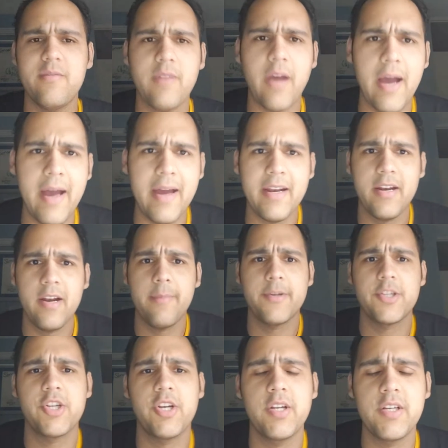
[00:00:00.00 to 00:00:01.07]
I had an
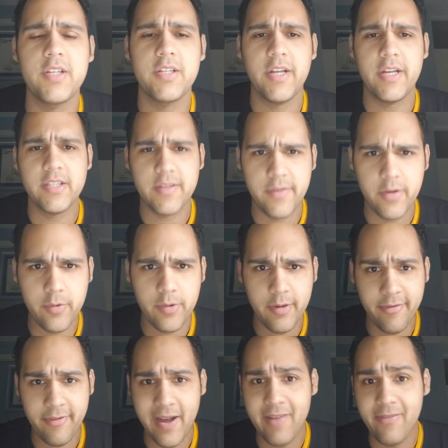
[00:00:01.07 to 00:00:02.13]
opportunity to interview the
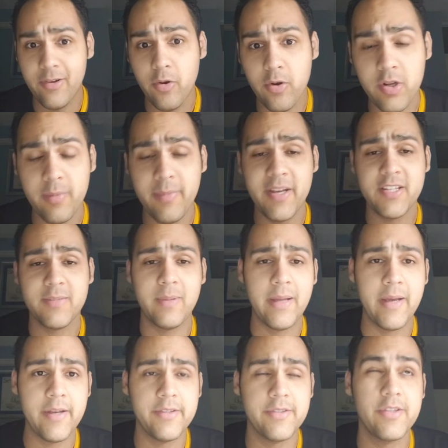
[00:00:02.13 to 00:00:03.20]
5 local based
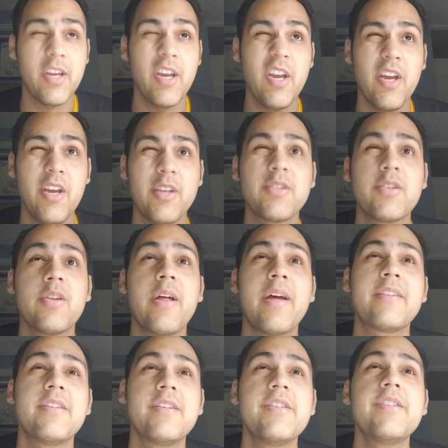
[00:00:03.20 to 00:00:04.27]
players. So
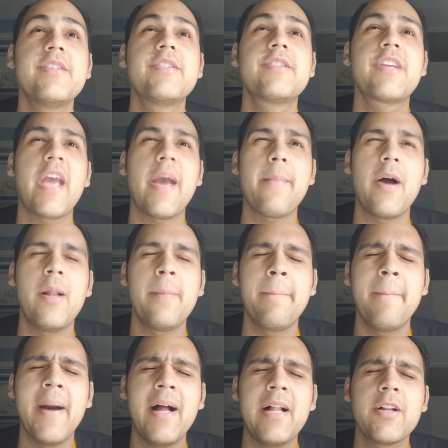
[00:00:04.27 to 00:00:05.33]
that is Kemal
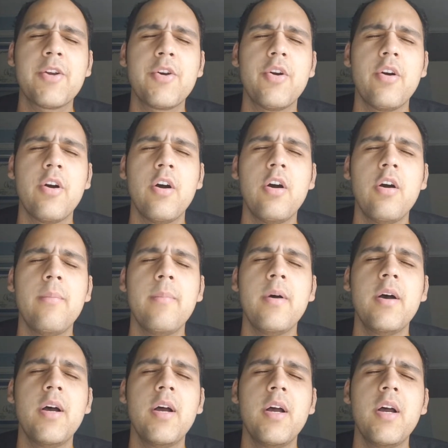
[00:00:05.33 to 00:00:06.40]

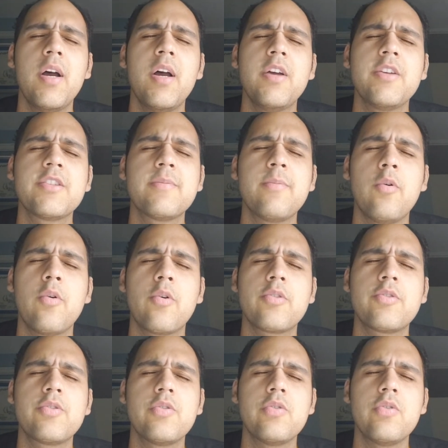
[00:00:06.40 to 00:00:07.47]
Malcolm, spoke
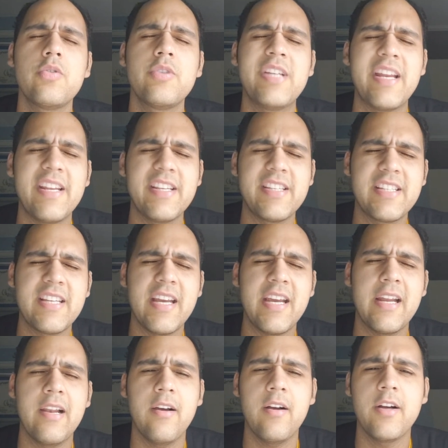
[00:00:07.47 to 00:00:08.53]
to Dennis
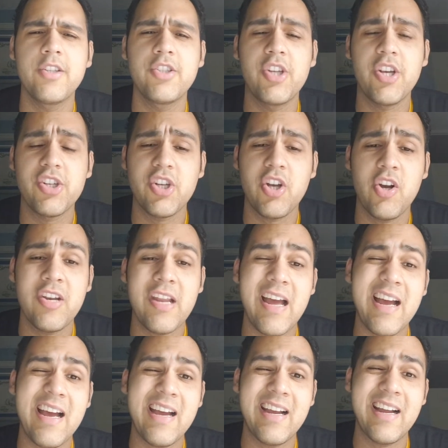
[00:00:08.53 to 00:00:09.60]
Taylor, Jashawn
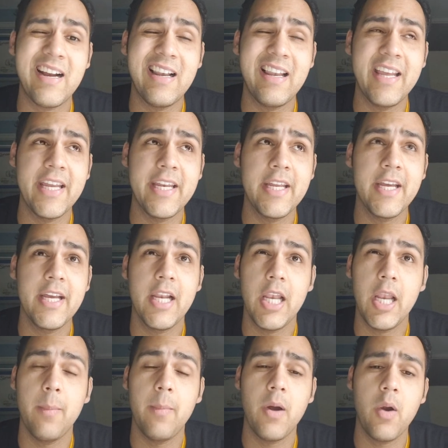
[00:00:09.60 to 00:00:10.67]
Anglin,
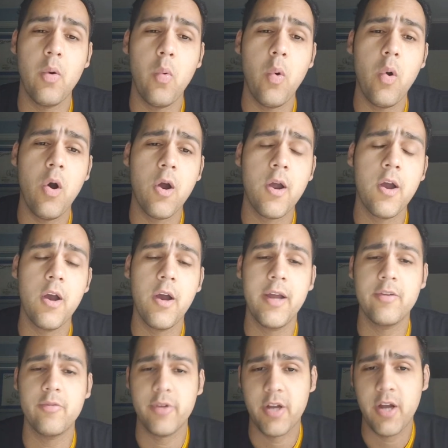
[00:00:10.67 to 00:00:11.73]
Lamar Walker,
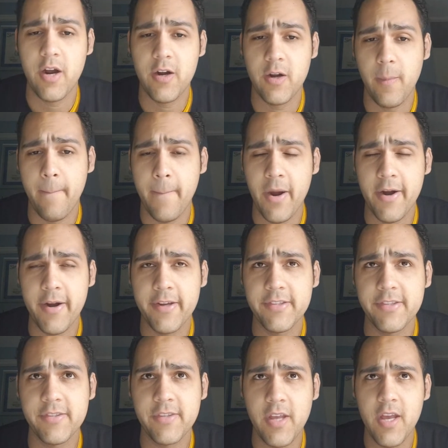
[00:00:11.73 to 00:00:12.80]
and Ricardo
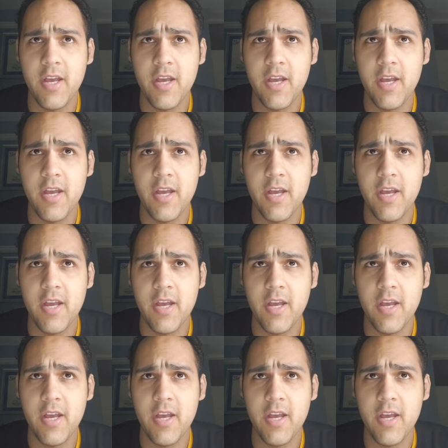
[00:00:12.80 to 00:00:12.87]
Morris.